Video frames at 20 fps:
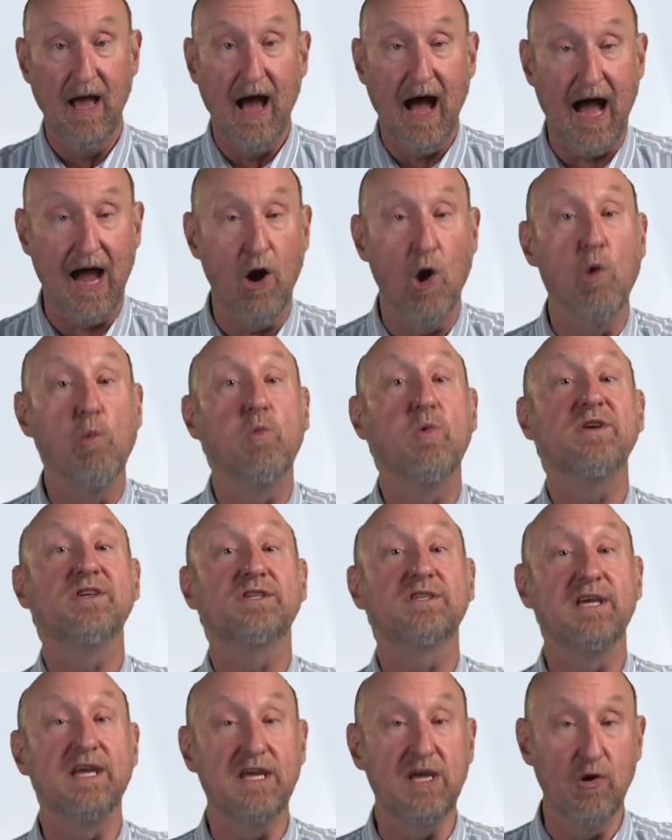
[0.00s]
I hope we
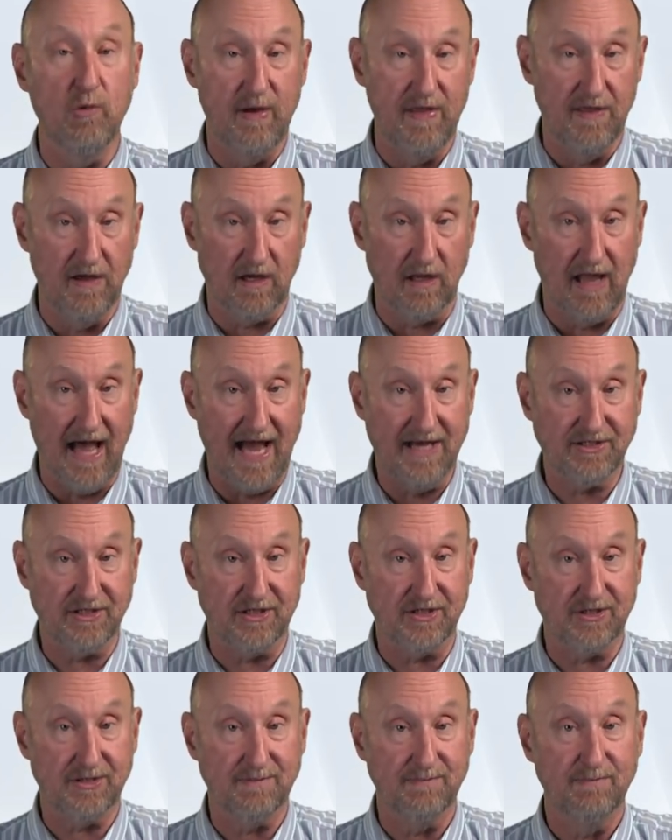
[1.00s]
see you in the
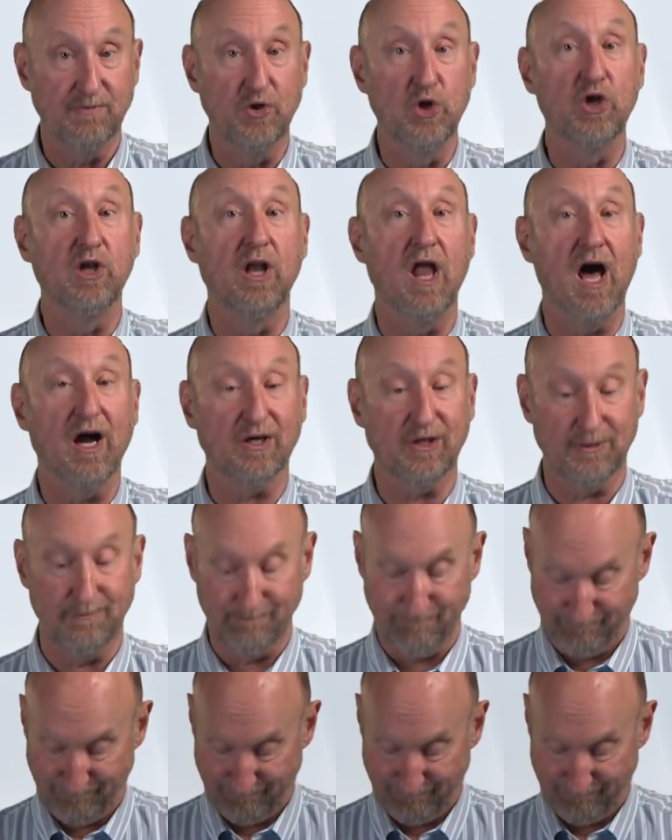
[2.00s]
classes. Good luck.